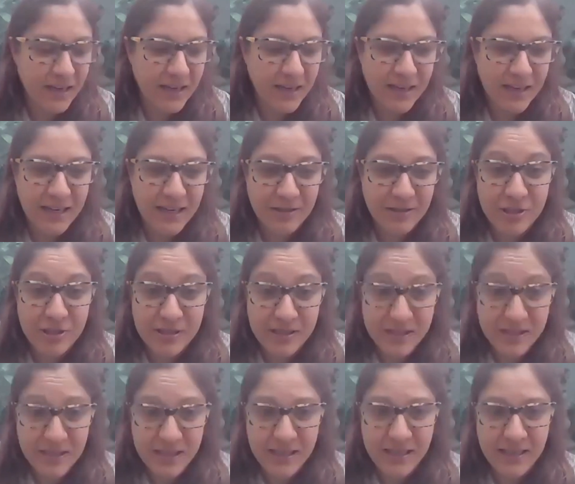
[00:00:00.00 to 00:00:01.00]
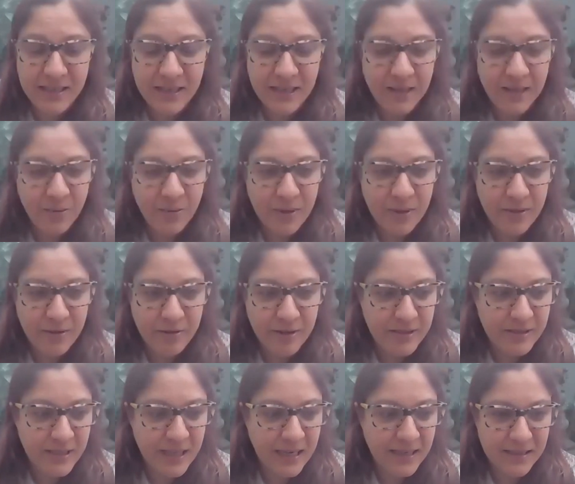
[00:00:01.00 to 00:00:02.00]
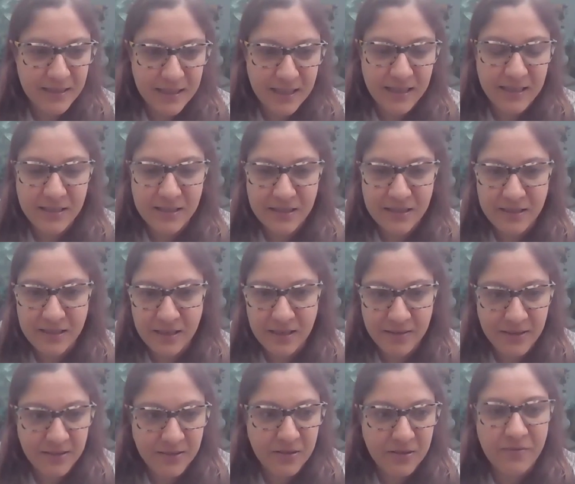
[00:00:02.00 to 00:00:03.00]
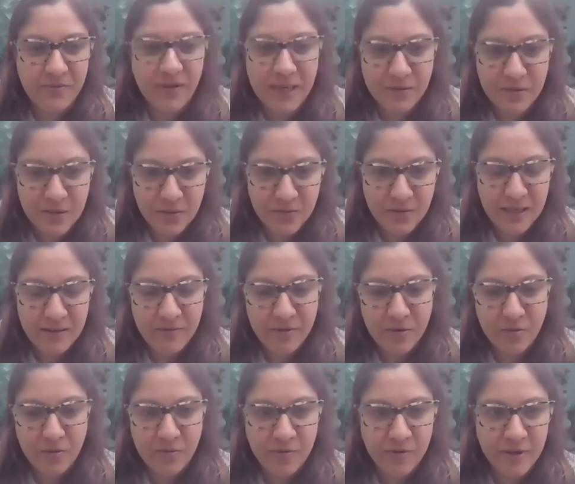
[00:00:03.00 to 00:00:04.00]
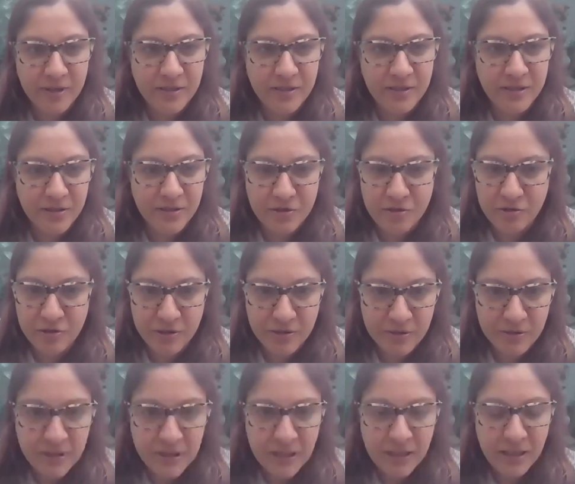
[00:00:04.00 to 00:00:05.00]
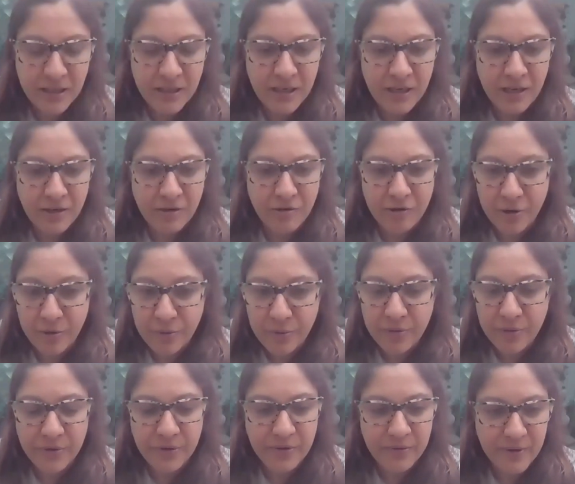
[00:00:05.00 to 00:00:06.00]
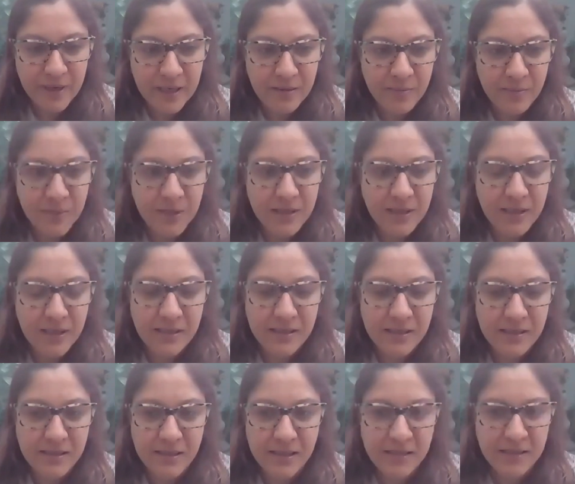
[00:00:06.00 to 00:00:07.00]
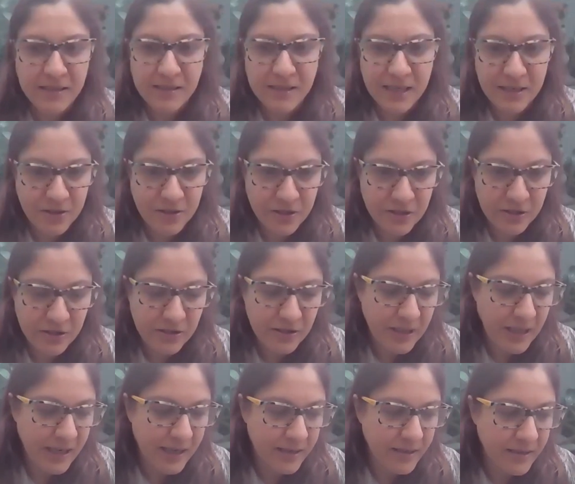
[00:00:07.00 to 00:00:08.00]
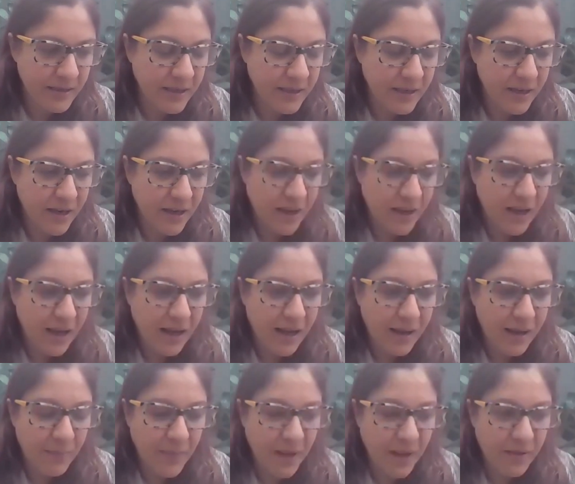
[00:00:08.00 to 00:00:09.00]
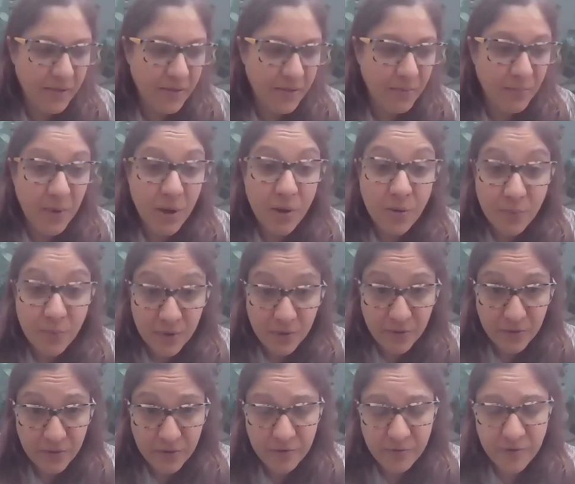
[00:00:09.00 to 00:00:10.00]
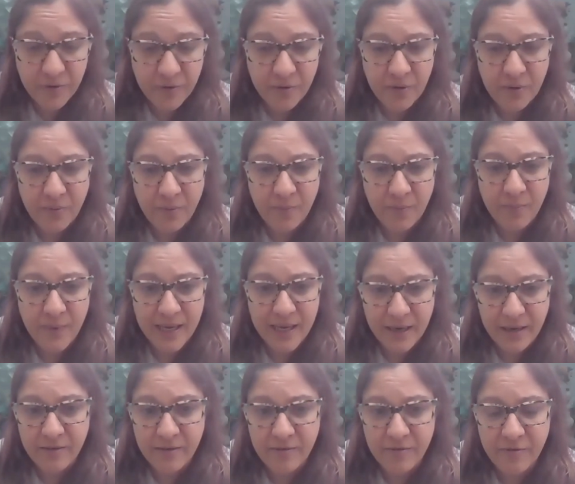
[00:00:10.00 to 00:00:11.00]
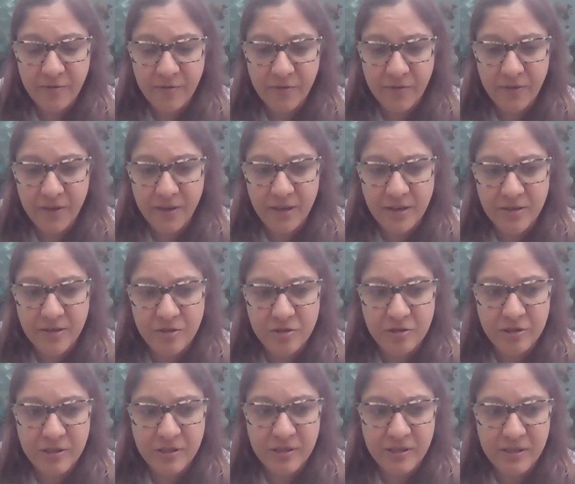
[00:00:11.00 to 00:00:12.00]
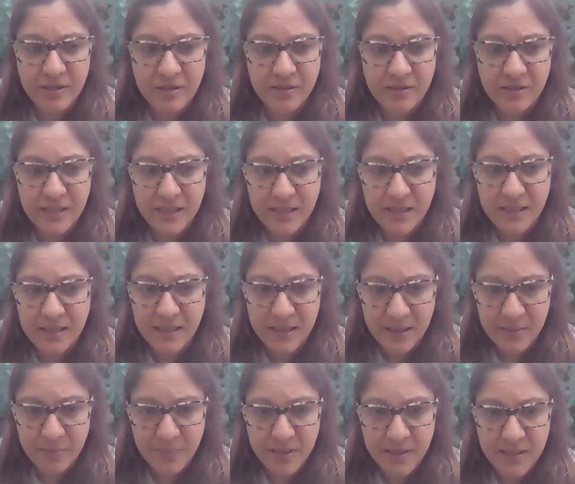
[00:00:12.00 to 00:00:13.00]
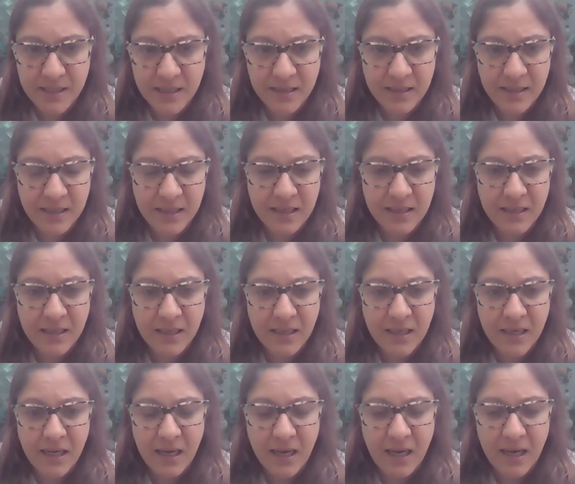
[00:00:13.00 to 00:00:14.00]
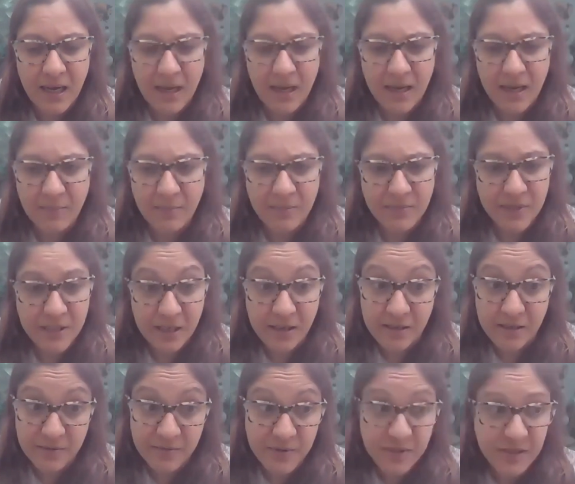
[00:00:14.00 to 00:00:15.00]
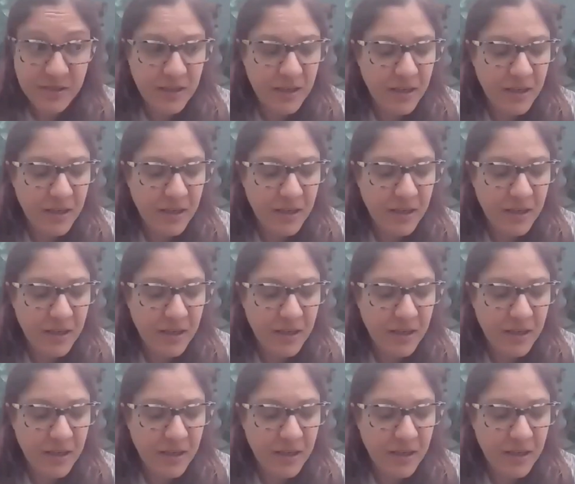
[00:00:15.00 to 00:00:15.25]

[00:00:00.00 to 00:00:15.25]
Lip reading: Electricity, whether it's access at the sort of household level or for industrial growth and development, is essential. And at the moment, for many of the countries that CDC in particular serves,